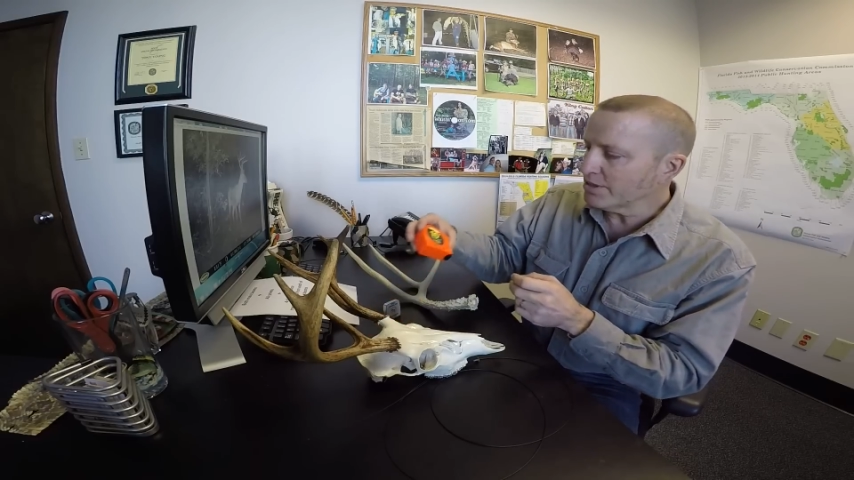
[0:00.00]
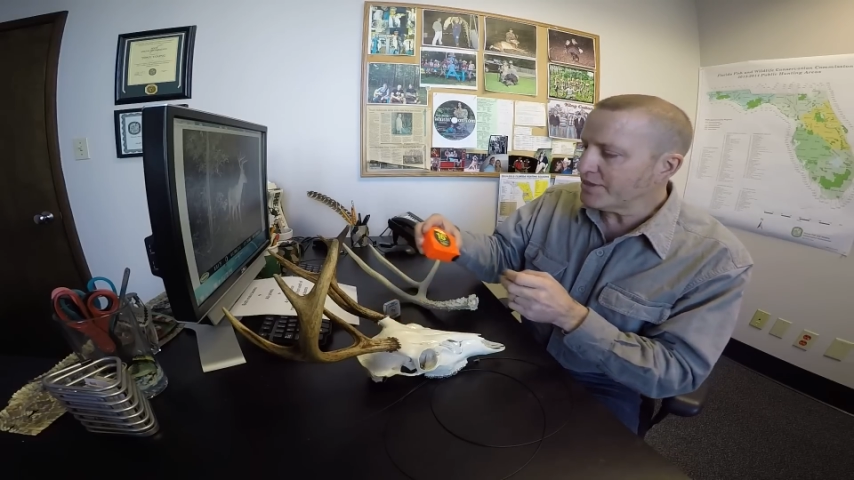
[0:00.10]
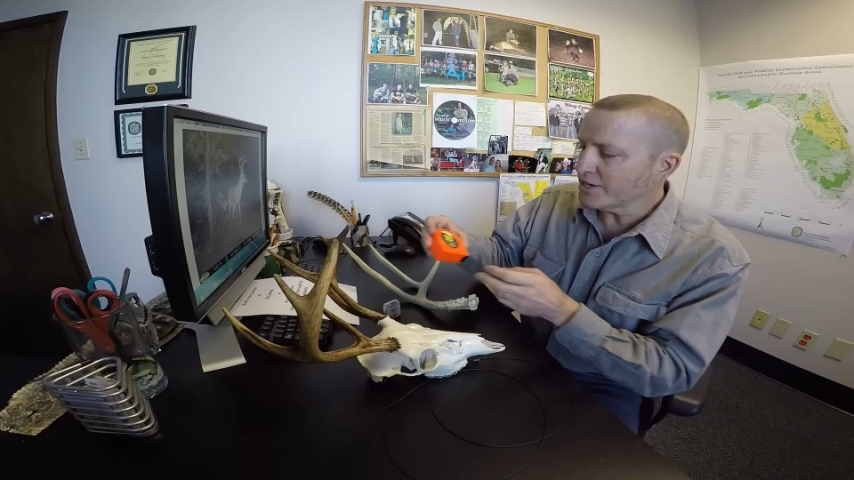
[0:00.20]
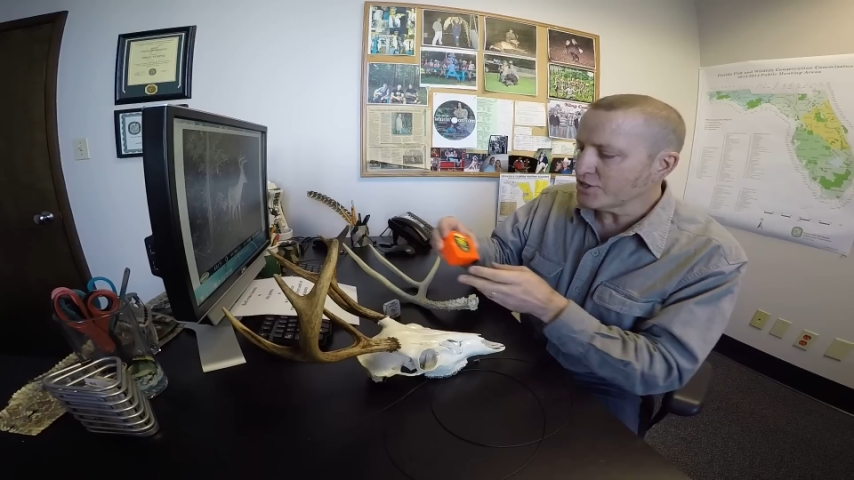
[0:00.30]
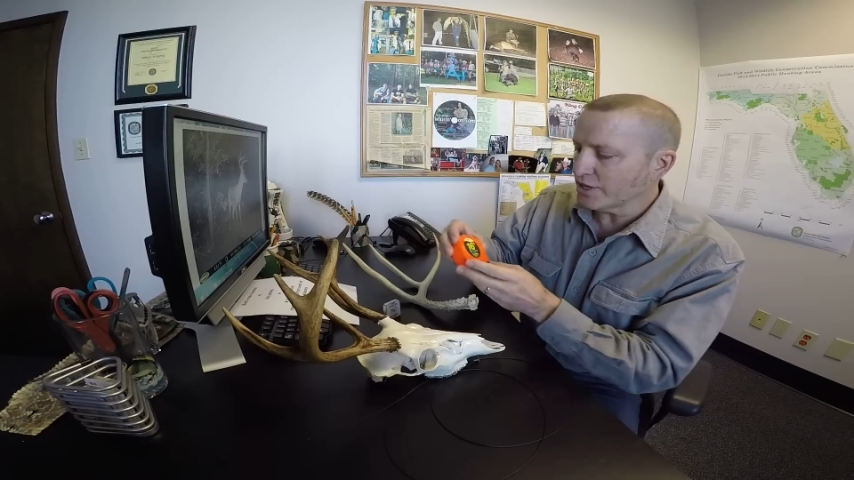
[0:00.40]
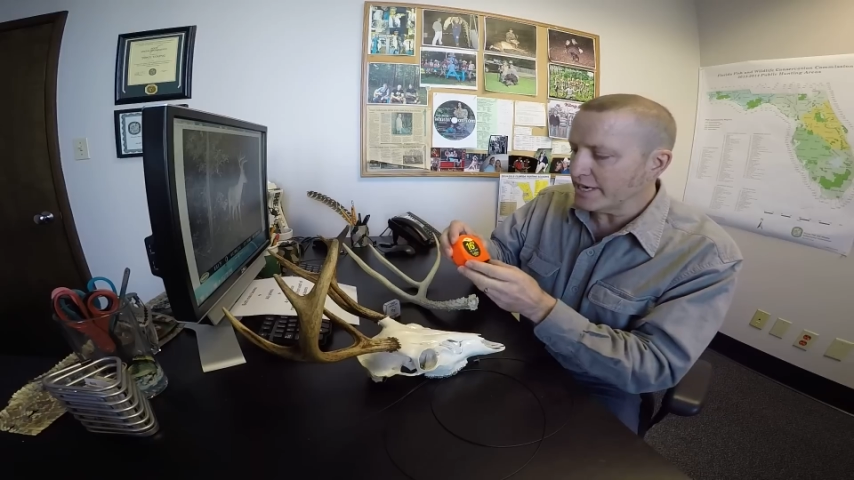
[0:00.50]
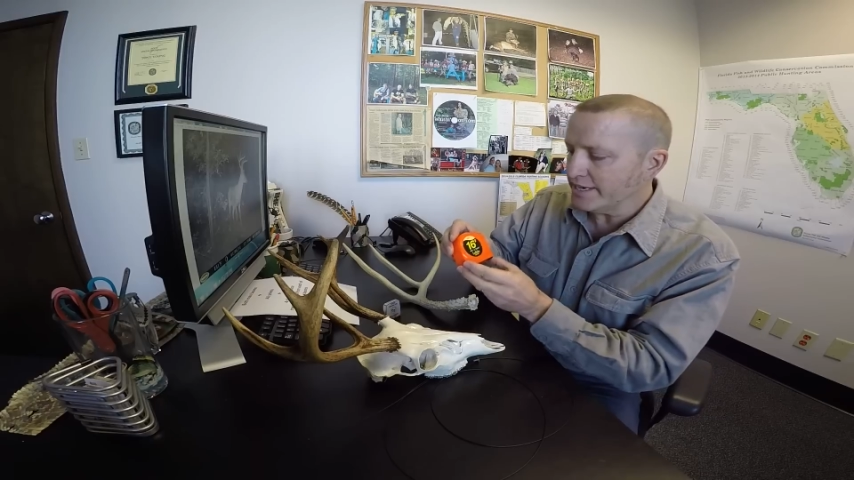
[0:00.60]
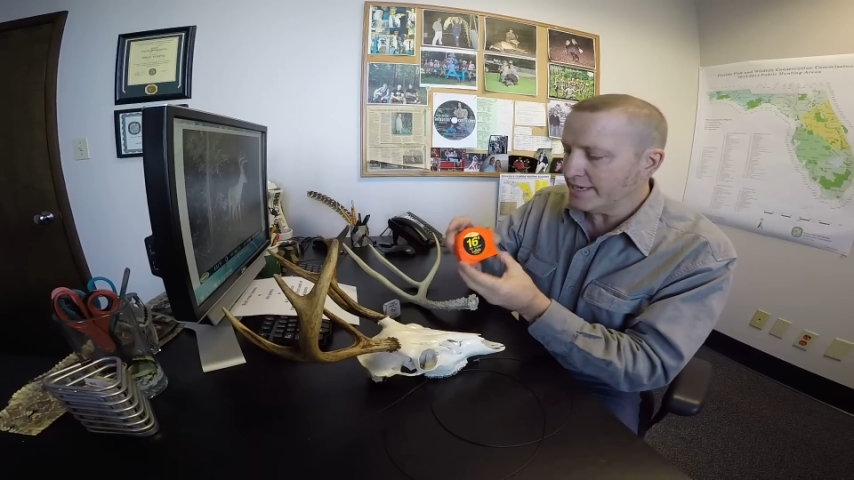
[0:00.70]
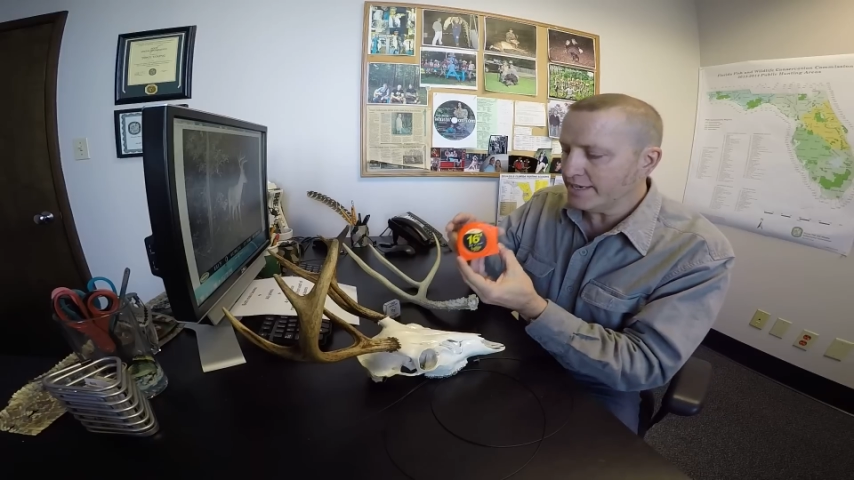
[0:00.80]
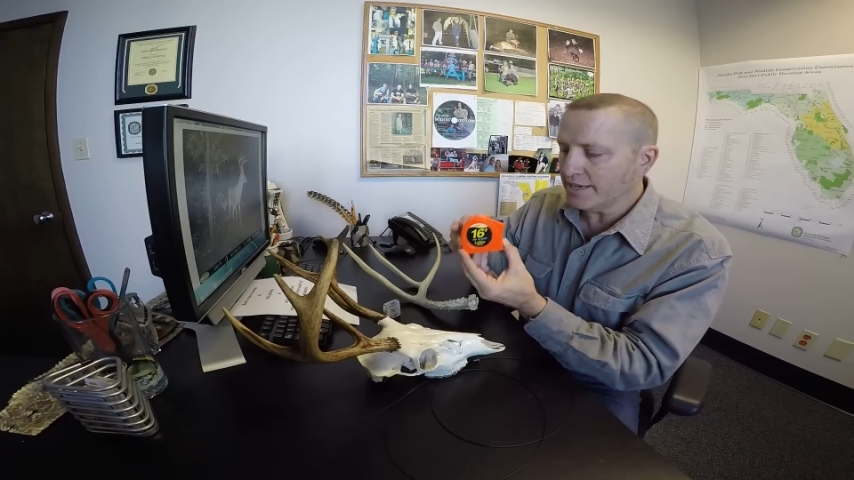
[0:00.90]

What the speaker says: the things you're going to need: